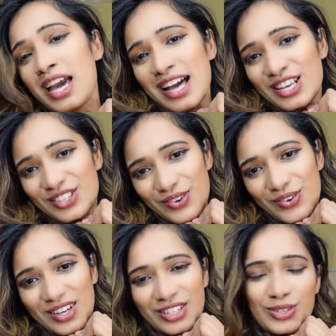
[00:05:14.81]

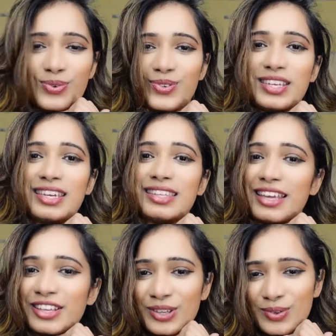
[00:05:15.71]
So I just want to say
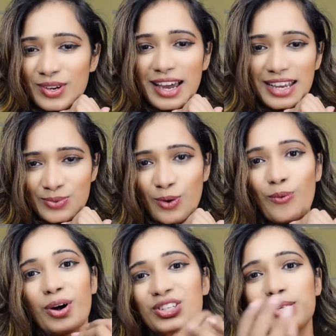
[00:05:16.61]
thank you guys for
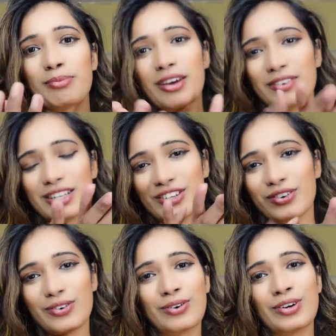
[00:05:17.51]
watching my
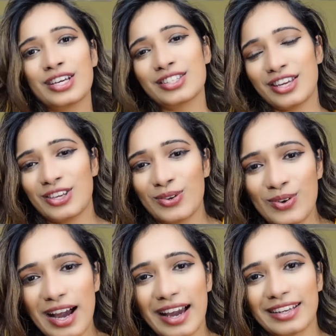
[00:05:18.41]
video. Thank you
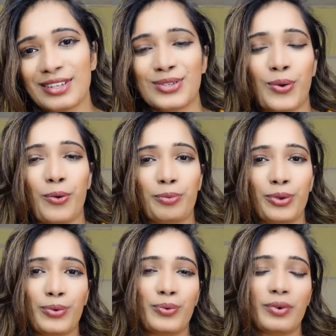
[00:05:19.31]
guys. Hope
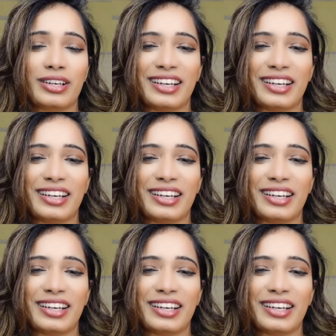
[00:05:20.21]
you